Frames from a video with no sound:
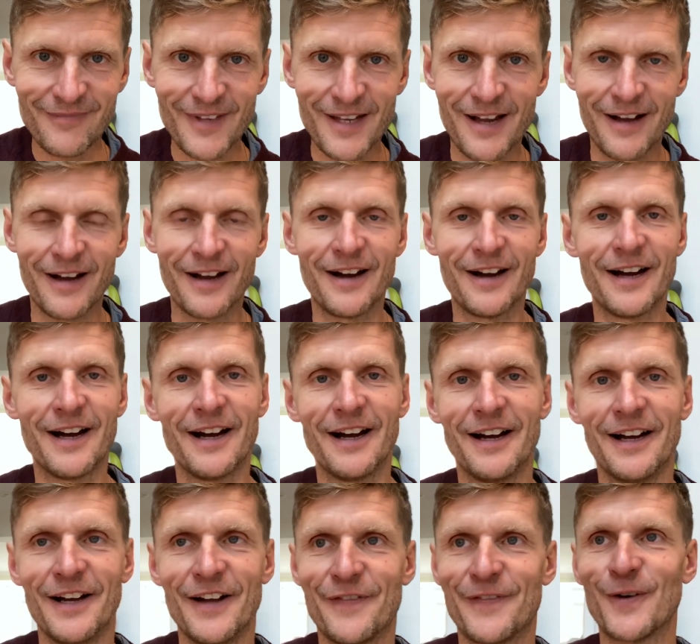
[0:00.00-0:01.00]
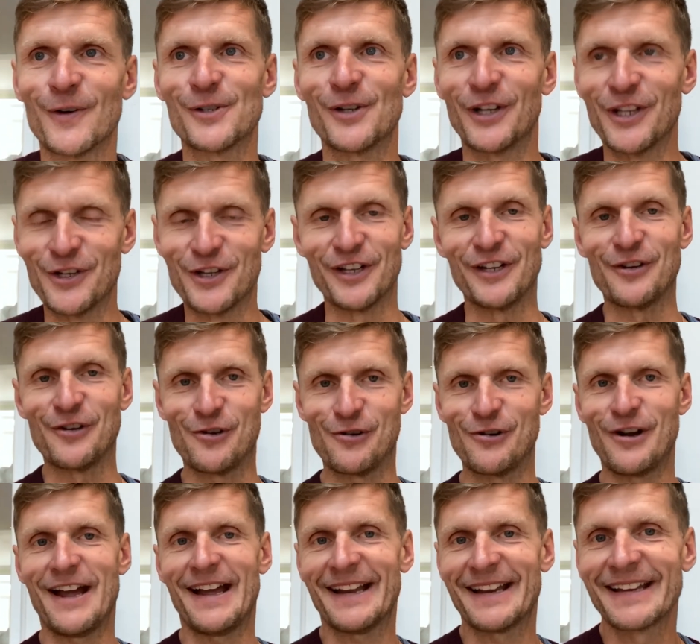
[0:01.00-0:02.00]
Feels like you can
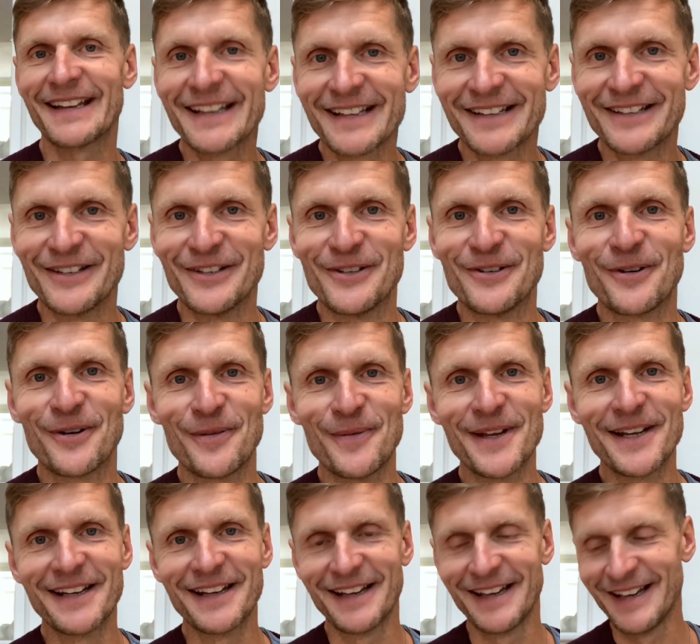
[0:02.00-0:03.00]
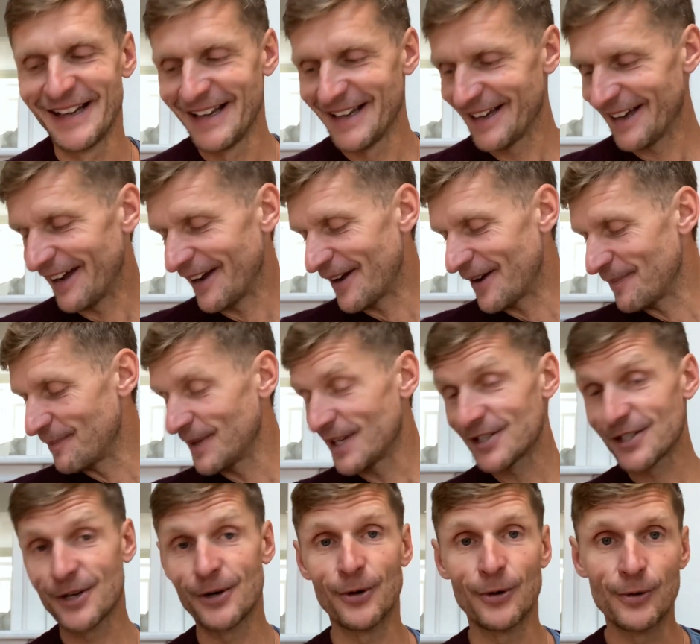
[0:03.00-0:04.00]
crack, you know what I mean? But
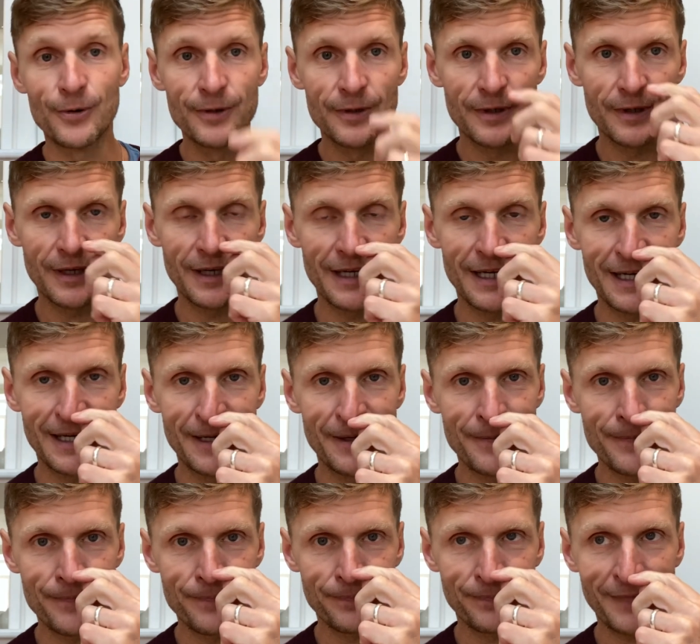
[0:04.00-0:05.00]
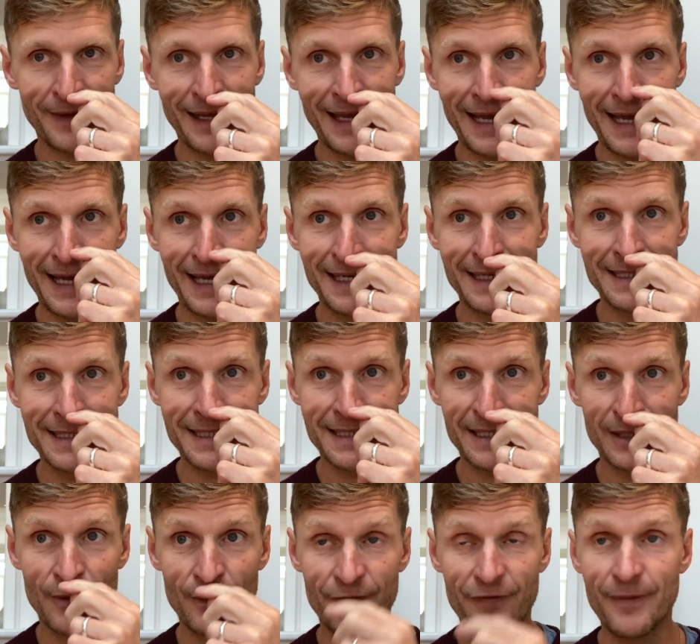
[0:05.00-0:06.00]
it's cool. And
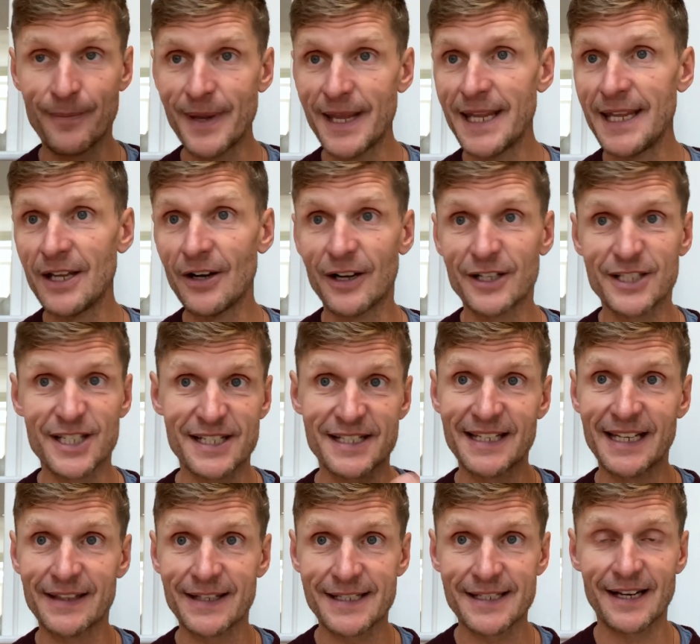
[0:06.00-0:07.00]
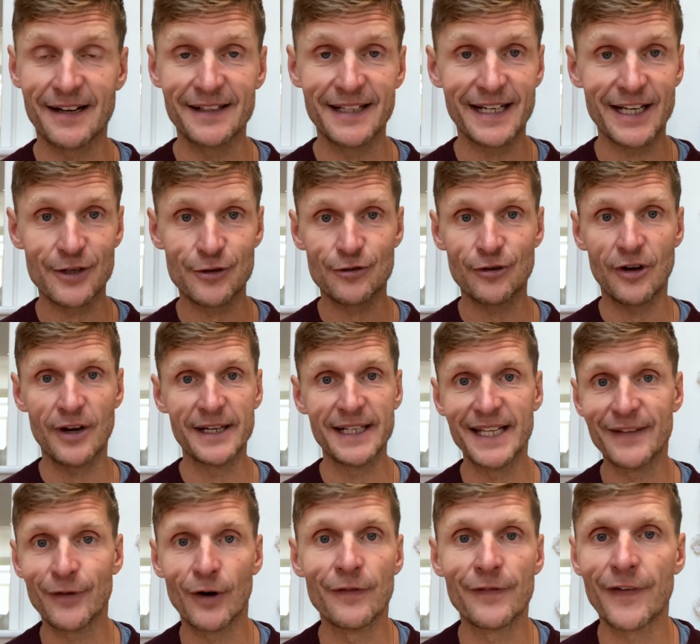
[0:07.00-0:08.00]
for me, I just sit in the sun, let it dry,
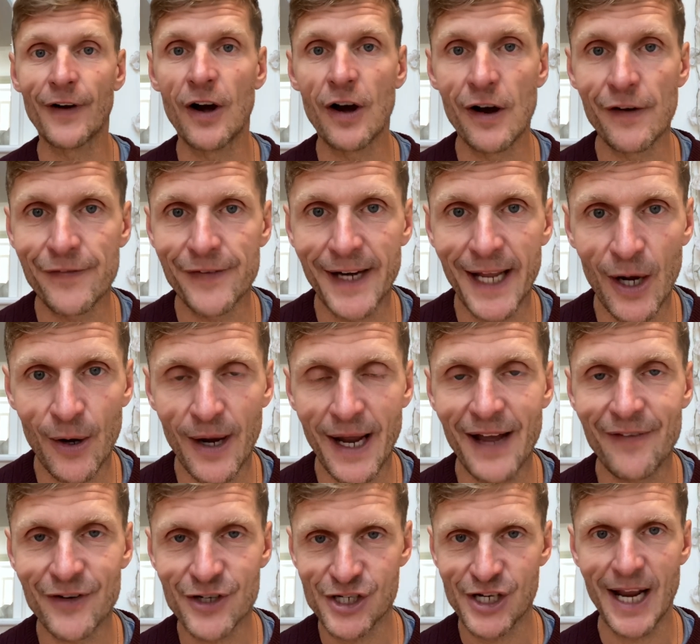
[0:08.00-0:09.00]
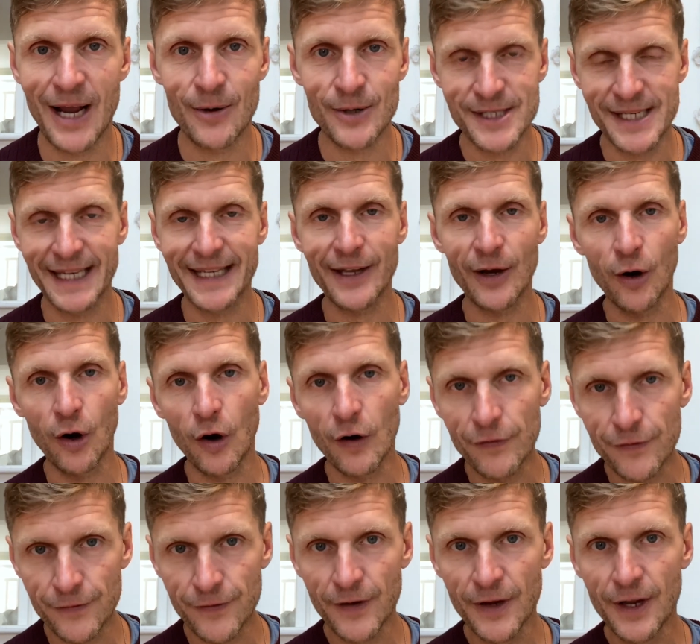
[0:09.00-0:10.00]
leave it on for half an hour, have a shower, take it
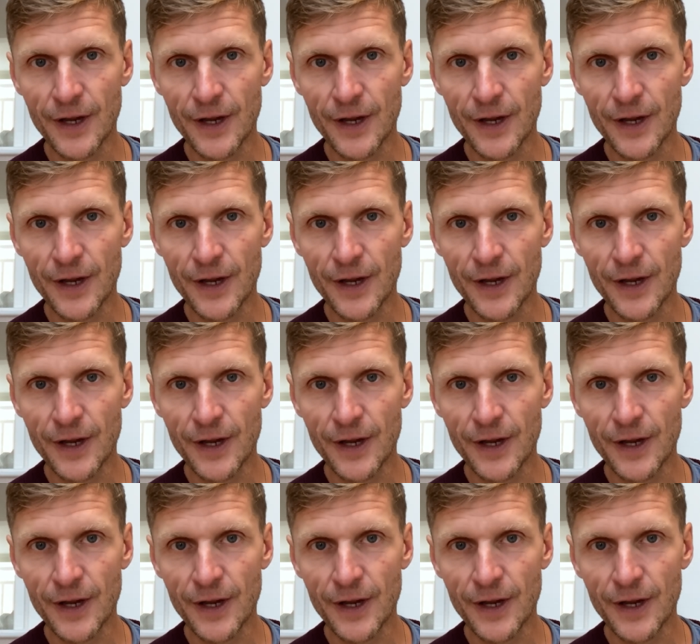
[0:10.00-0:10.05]
off.